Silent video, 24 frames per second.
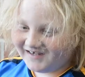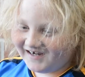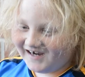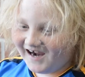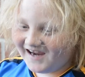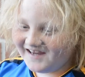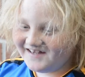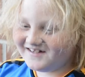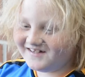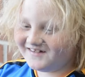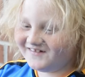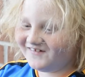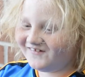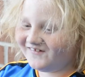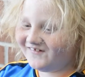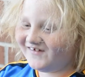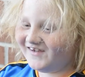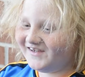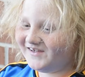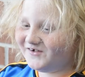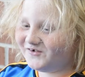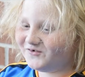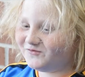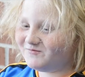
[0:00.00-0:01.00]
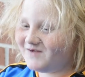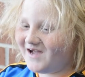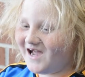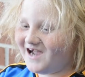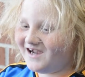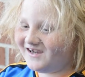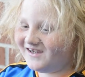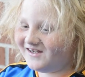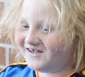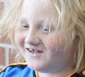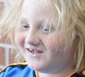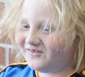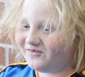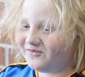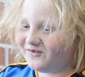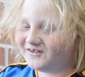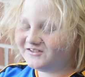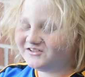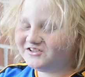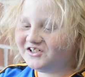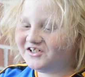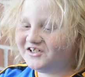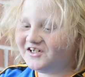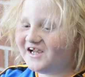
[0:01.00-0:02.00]
I didn't like her back and I
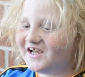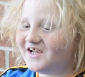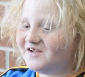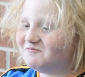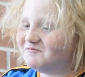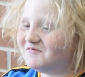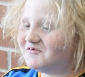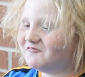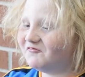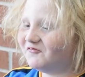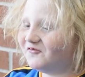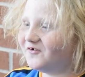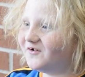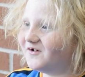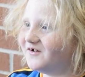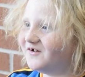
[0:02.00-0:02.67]
thought she'd hate me for